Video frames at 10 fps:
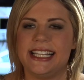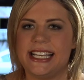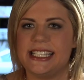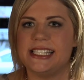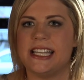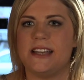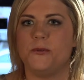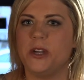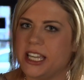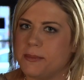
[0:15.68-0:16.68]
list
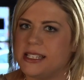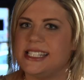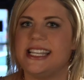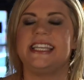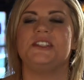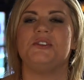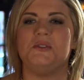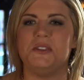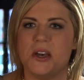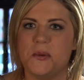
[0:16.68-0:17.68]
of rookie mistakes
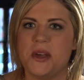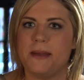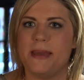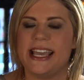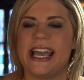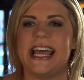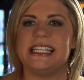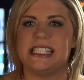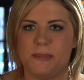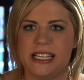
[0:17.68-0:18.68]
you don't want to make
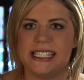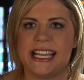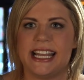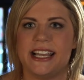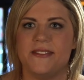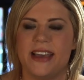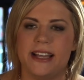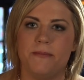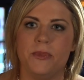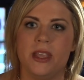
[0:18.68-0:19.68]
at a speed dating event.